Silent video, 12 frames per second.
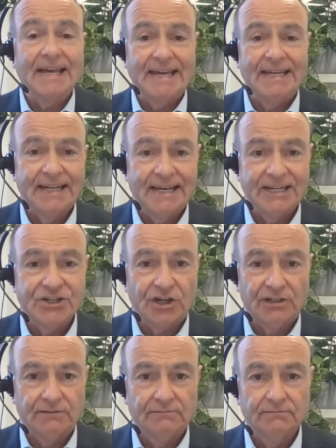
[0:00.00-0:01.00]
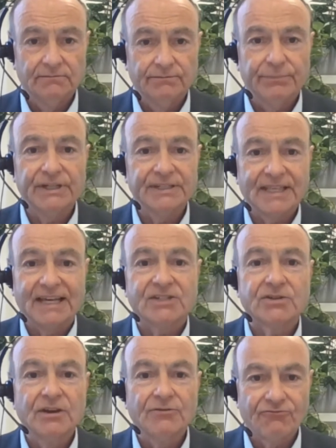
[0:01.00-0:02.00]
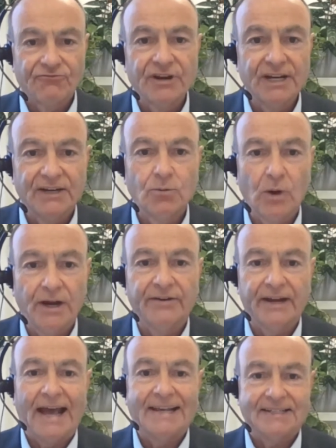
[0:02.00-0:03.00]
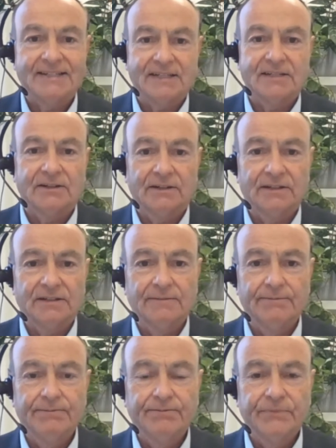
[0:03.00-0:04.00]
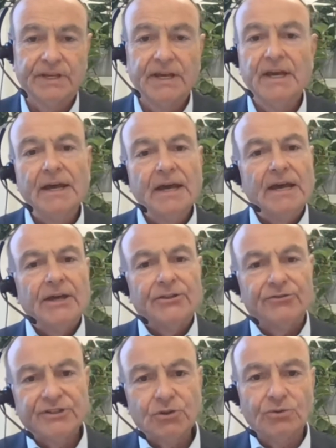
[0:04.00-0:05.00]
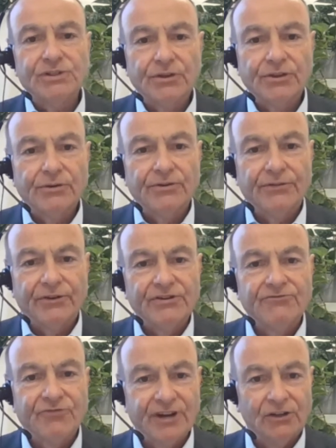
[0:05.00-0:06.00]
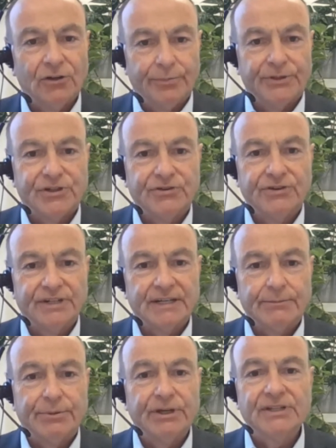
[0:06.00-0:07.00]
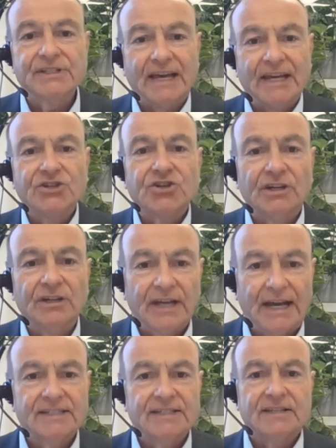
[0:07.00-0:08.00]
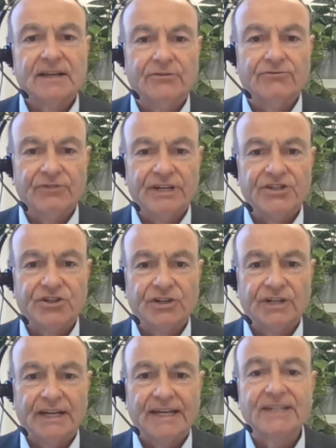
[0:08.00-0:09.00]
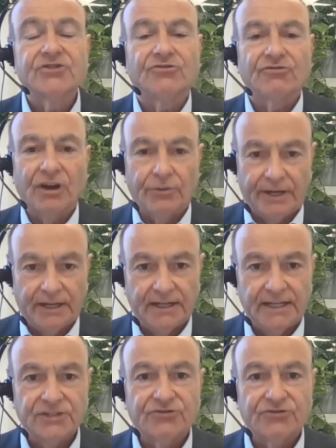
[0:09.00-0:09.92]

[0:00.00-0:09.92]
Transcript: in Asia, because that's really where it has to start. There is also, though, a very real opportunity because Asia as a region is growing